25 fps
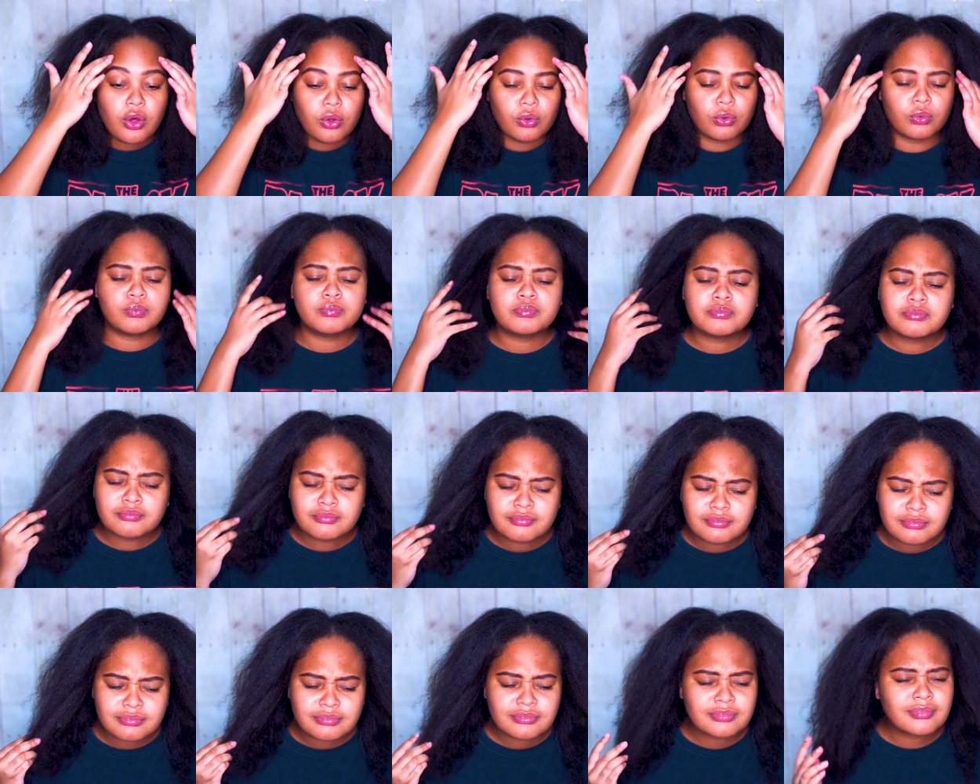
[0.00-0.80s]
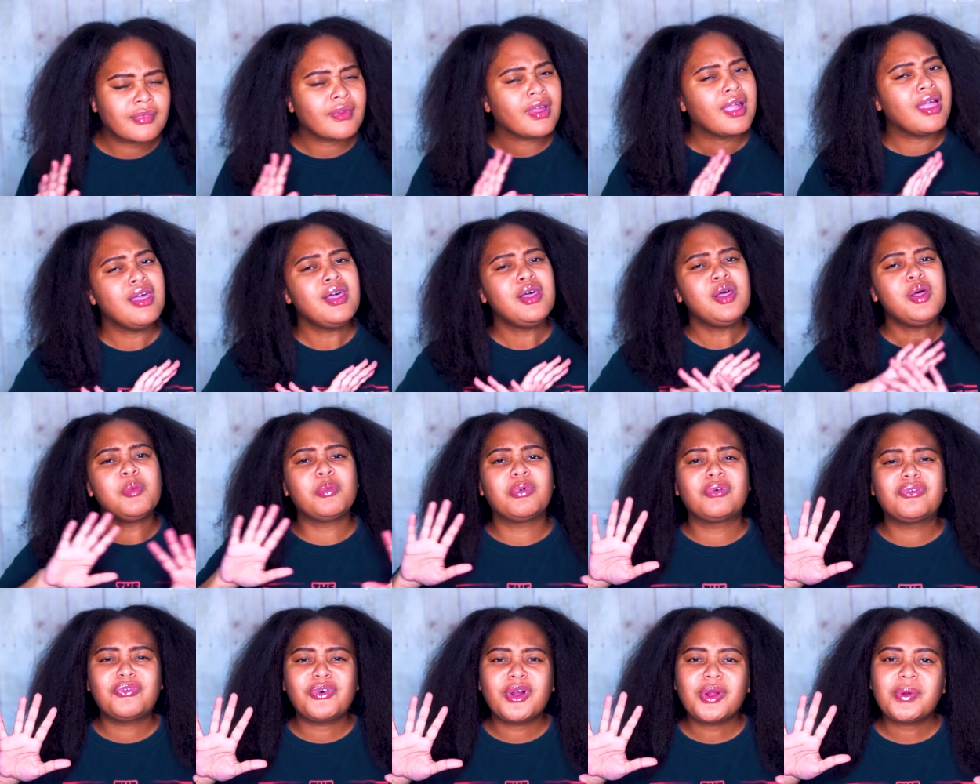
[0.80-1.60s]
Oh,
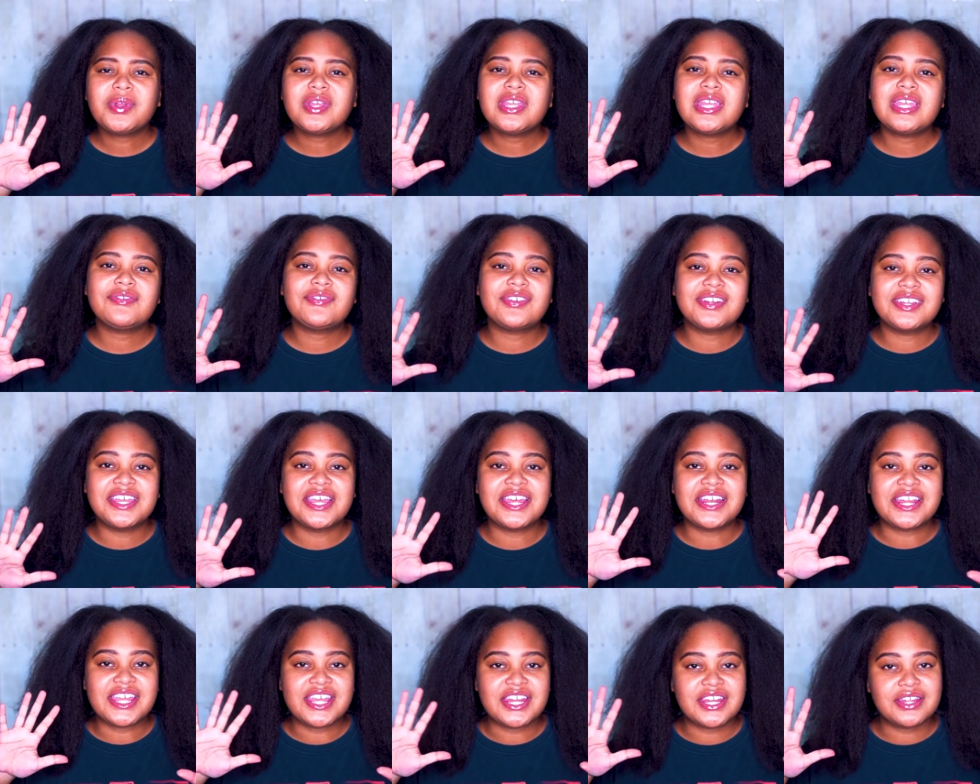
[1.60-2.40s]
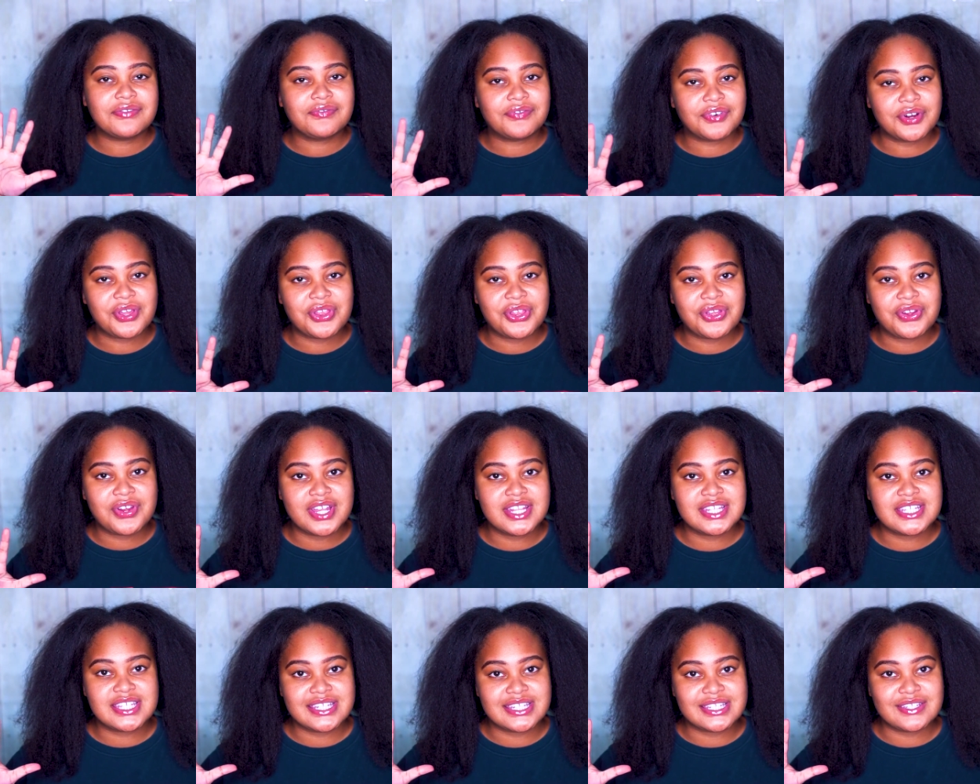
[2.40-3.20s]
before we even get any further
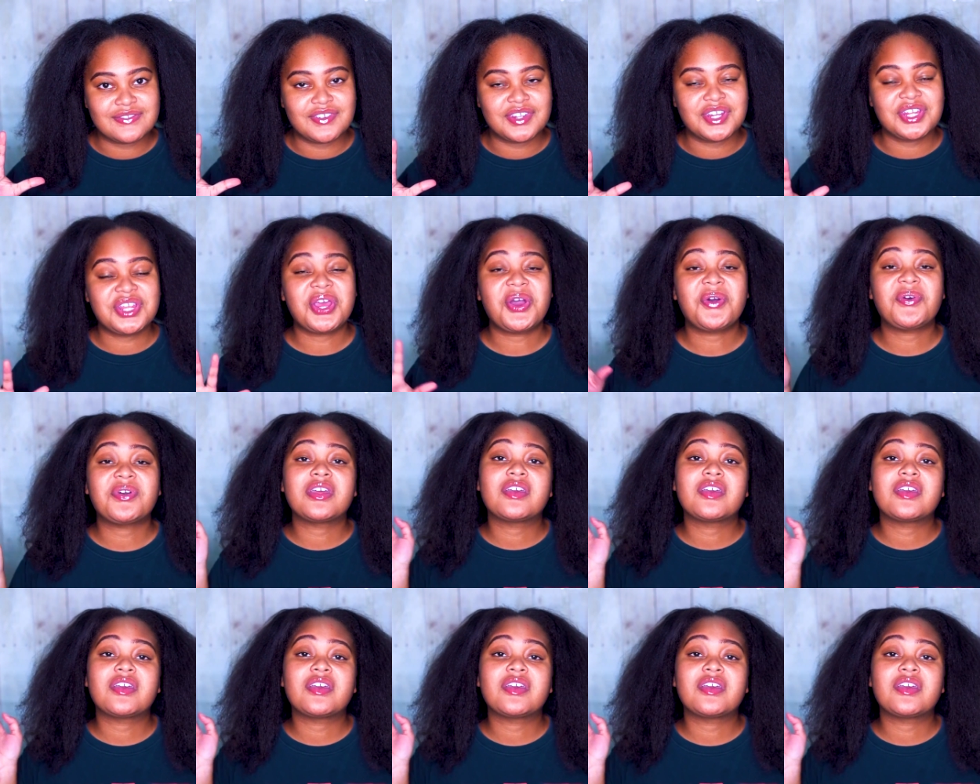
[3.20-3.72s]
into this video,